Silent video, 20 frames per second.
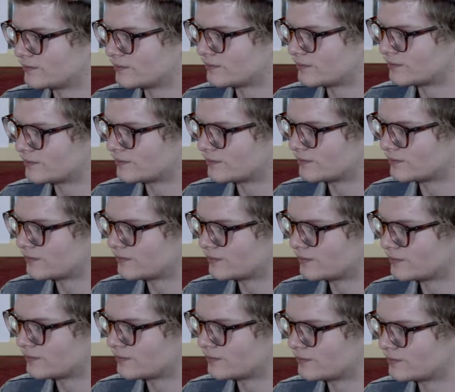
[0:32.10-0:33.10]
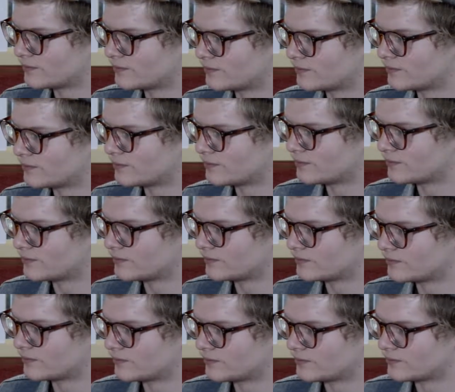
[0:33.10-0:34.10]

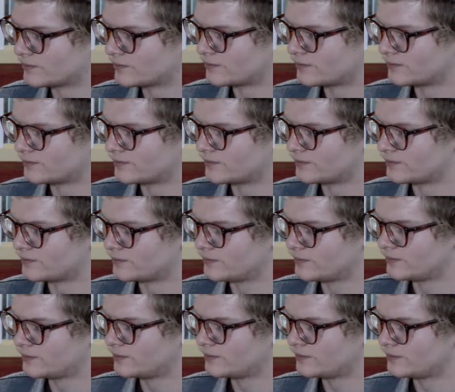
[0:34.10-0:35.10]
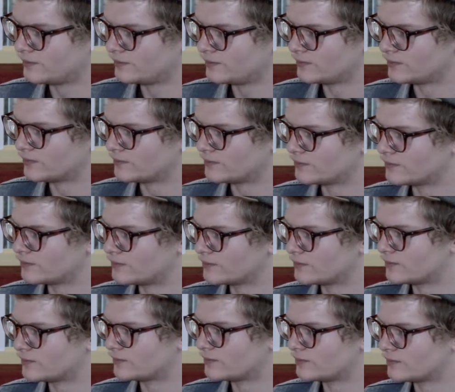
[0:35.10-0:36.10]

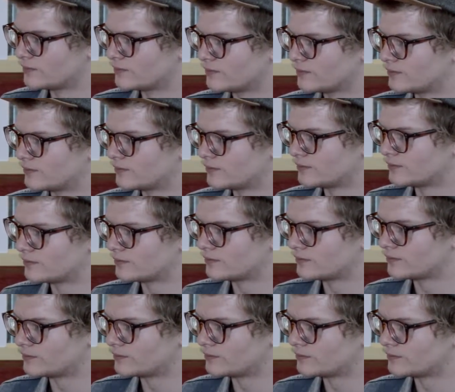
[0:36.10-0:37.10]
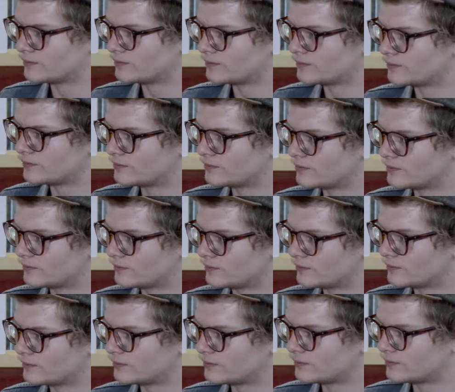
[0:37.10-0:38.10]

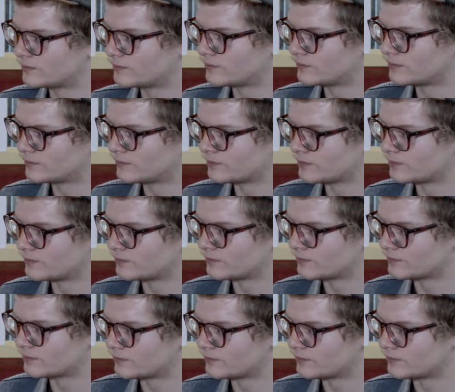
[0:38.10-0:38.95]
This person isn't speaking.